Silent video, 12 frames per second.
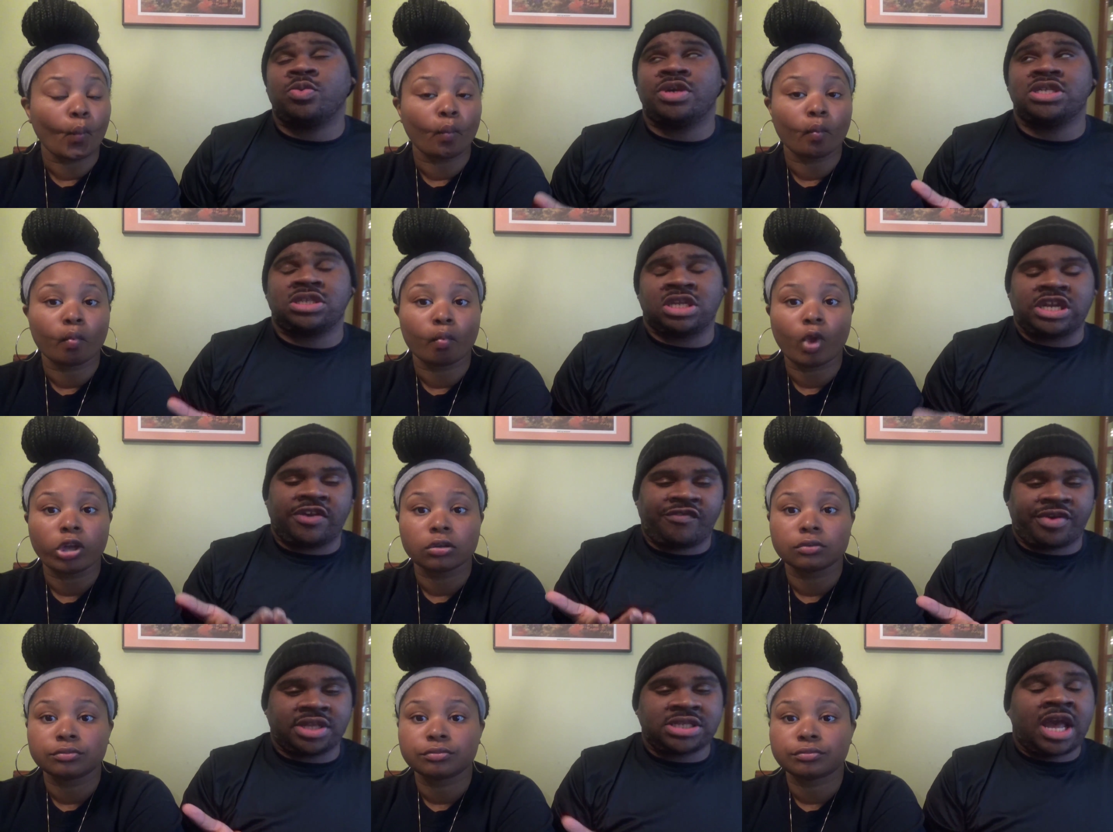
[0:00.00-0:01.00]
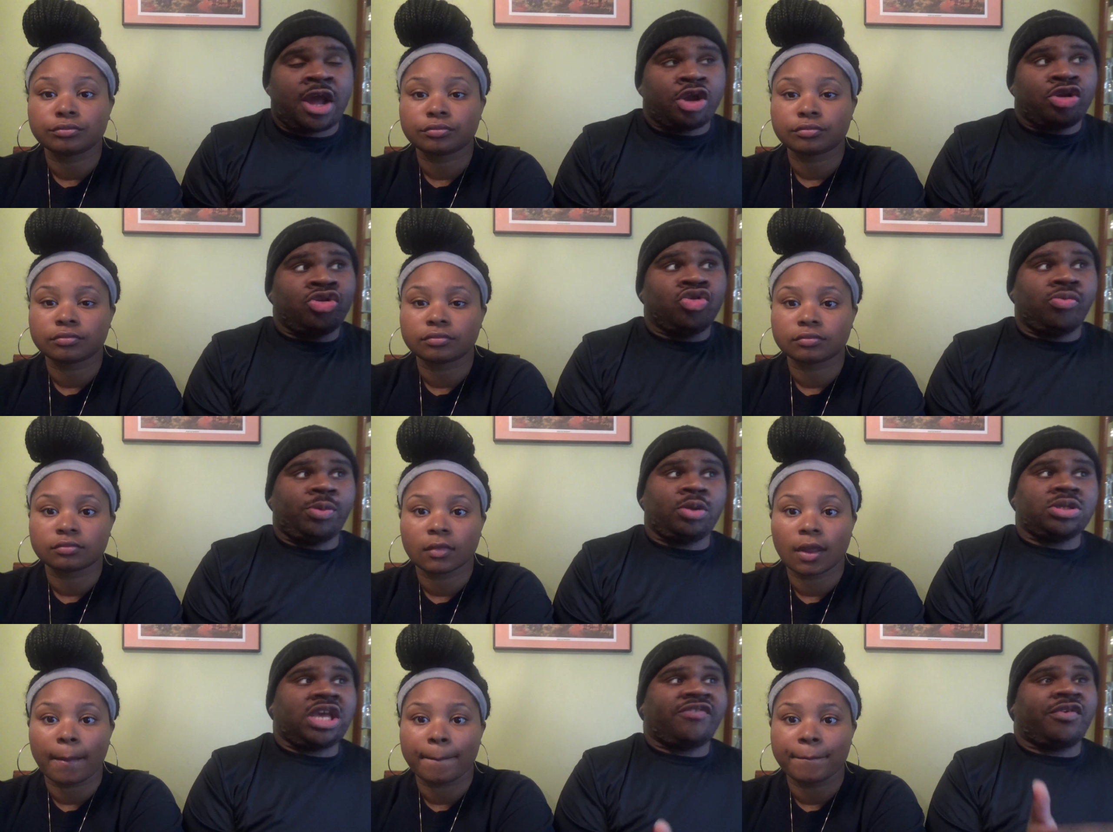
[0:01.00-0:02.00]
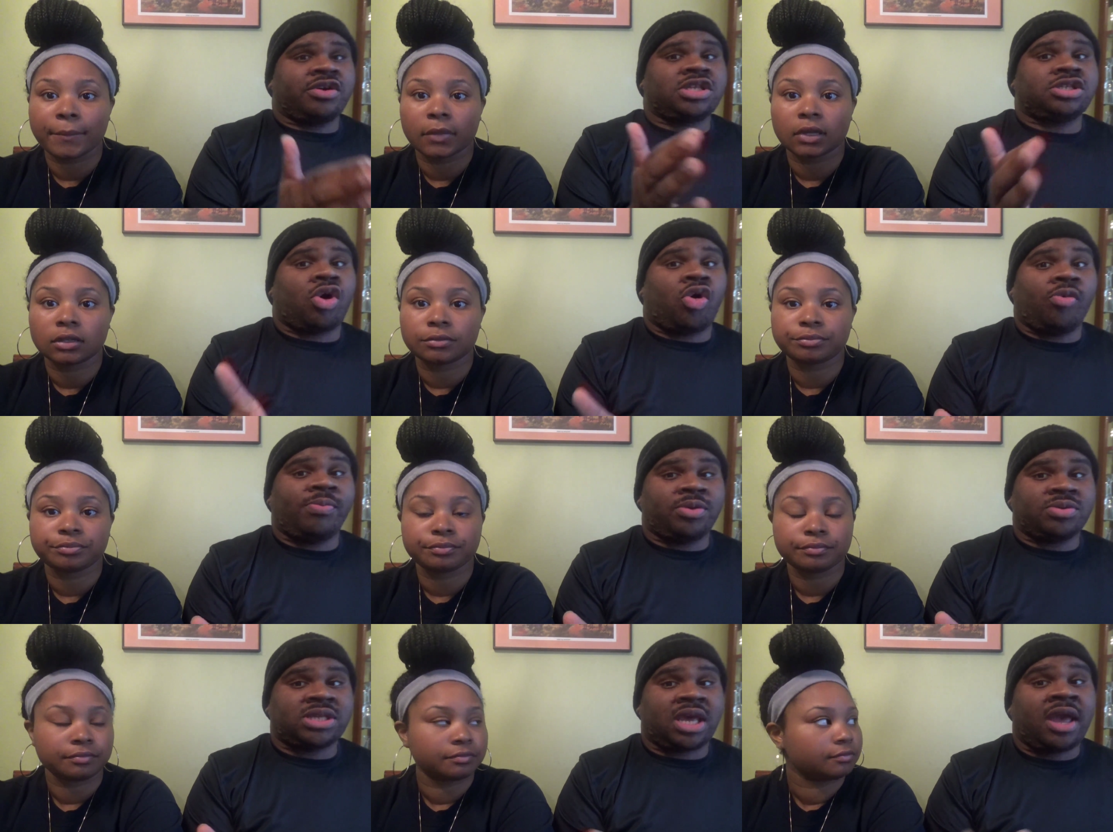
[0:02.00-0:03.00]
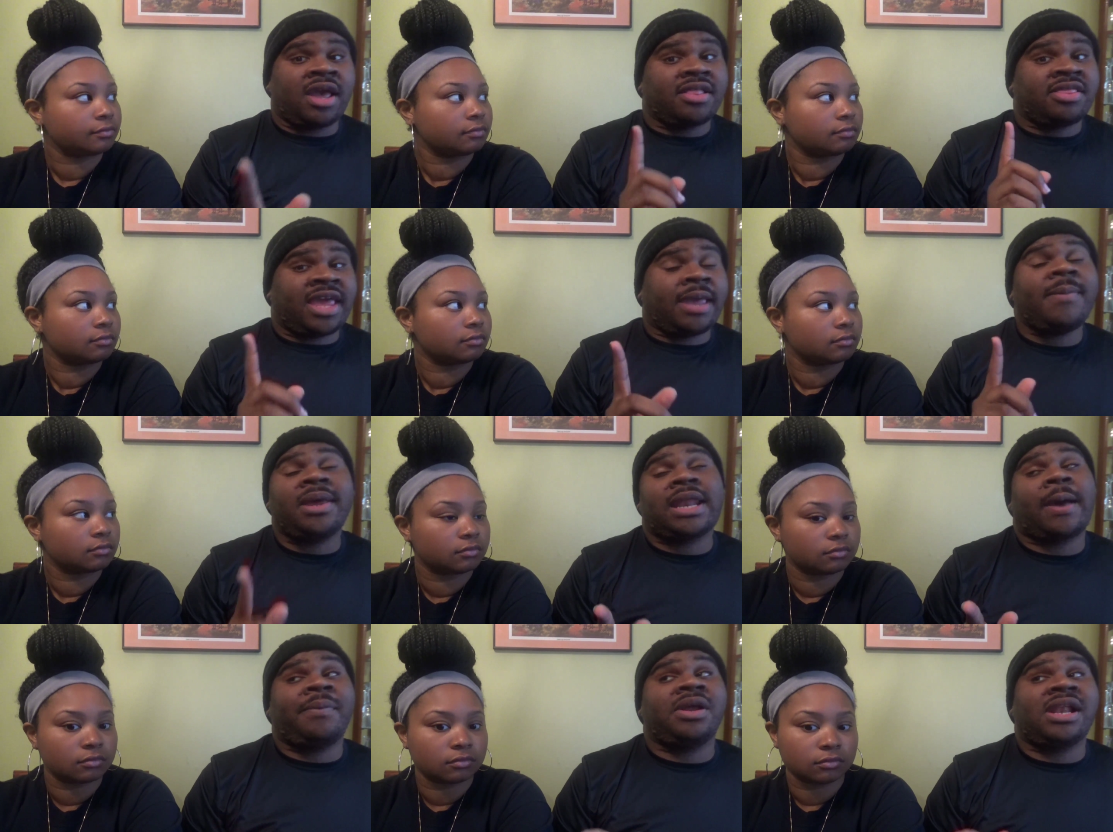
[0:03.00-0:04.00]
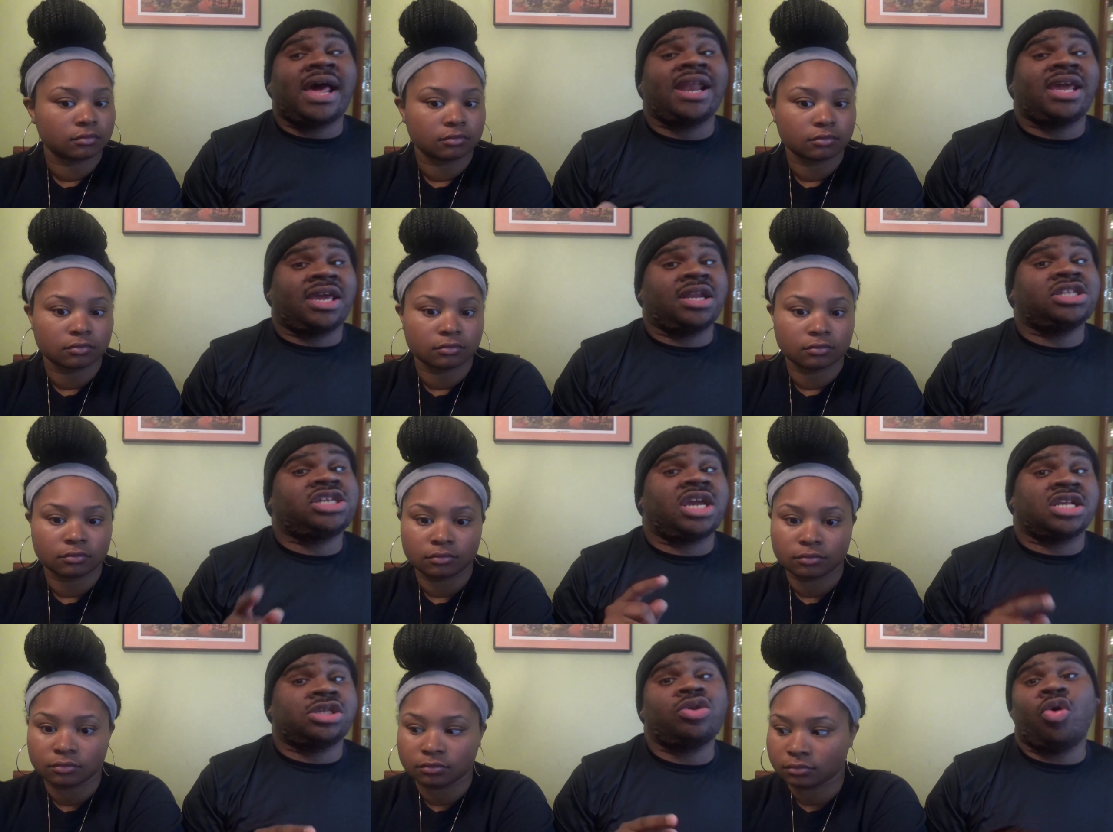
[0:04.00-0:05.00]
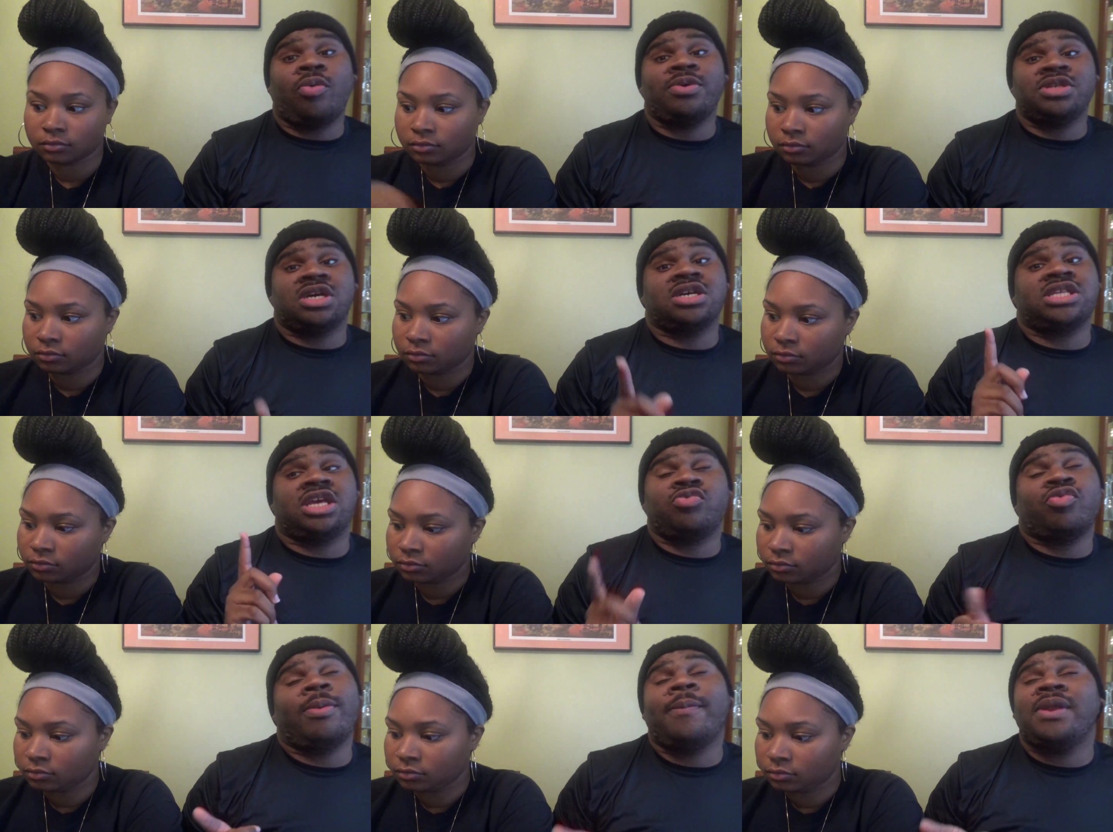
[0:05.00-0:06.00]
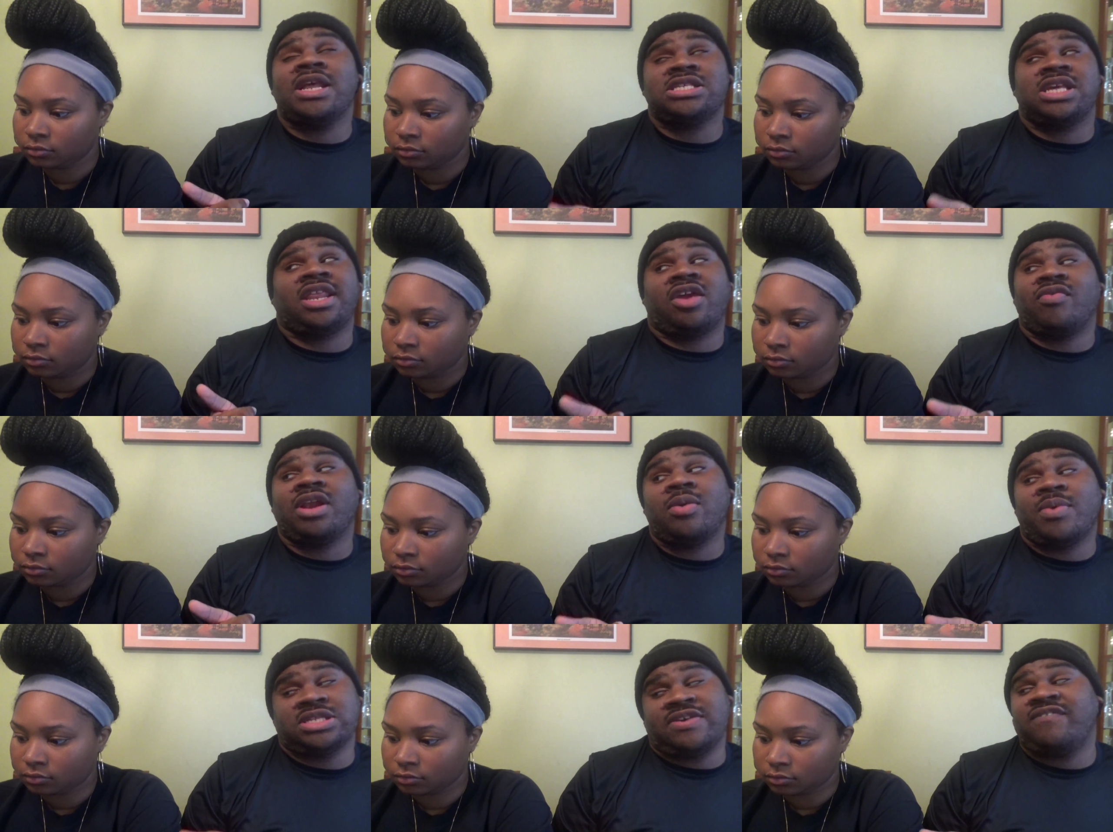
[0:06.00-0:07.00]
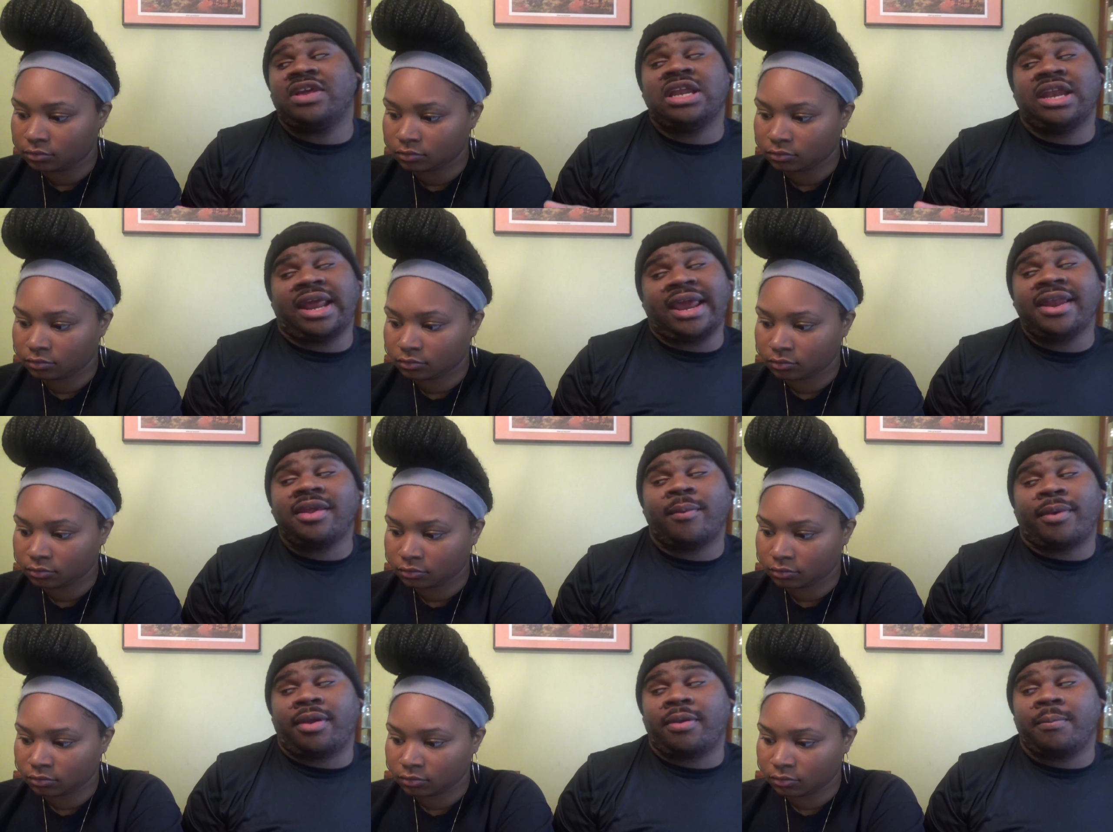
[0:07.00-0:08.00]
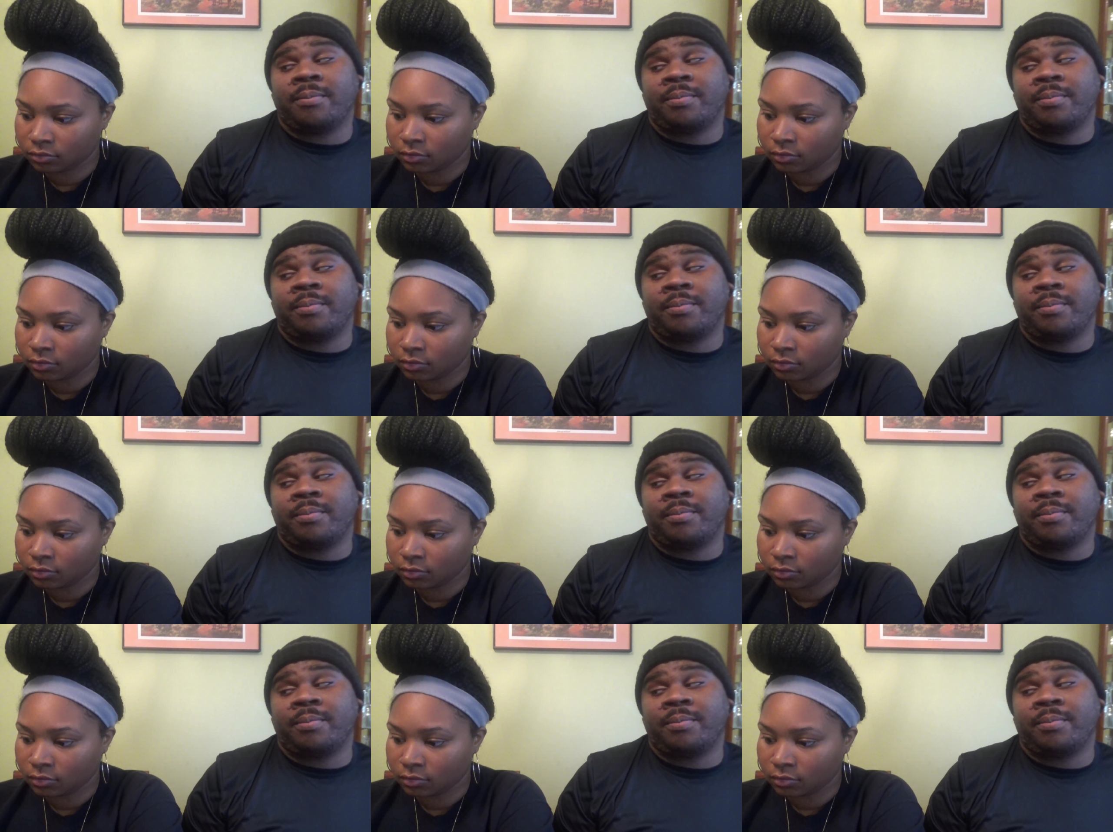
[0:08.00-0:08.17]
Speaker 1: what's the difference new music versus old music. They may not put a lot of energy into the old music because they remember they said they really wasn't feeling it anyway.